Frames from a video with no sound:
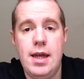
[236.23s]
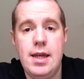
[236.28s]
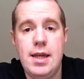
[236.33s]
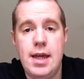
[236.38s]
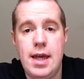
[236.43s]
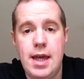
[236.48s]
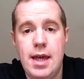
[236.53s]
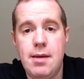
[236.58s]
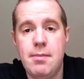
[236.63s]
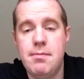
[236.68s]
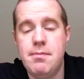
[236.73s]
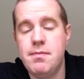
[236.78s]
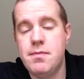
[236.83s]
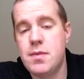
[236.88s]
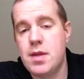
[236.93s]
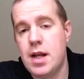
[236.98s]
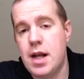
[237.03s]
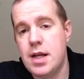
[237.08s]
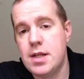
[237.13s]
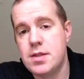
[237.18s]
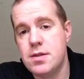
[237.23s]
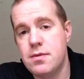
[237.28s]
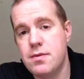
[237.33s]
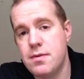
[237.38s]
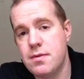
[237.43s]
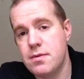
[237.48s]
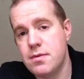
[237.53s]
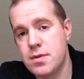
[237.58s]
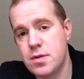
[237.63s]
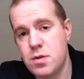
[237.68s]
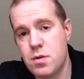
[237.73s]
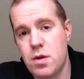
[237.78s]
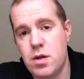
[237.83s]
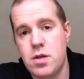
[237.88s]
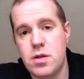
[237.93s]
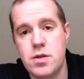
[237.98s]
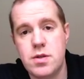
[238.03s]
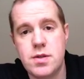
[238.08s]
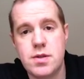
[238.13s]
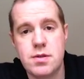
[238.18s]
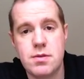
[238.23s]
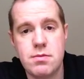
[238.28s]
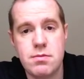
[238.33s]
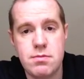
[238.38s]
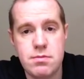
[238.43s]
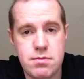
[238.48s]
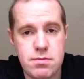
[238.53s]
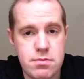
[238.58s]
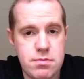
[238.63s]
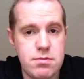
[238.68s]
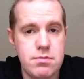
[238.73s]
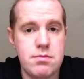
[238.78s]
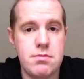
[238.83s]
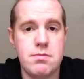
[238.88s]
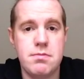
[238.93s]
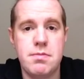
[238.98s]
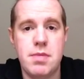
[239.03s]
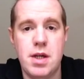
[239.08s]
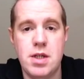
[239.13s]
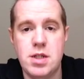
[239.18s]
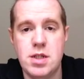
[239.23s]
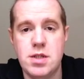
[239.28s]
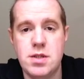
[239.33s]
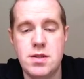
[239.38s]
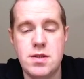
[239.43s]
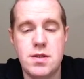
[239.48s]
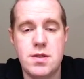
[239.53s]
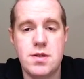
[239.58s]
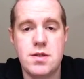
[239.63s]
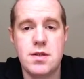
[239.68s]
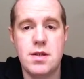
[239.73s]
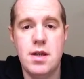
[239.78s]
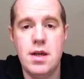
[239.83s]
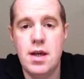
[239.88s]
game, the likes of squirrels, pigeons,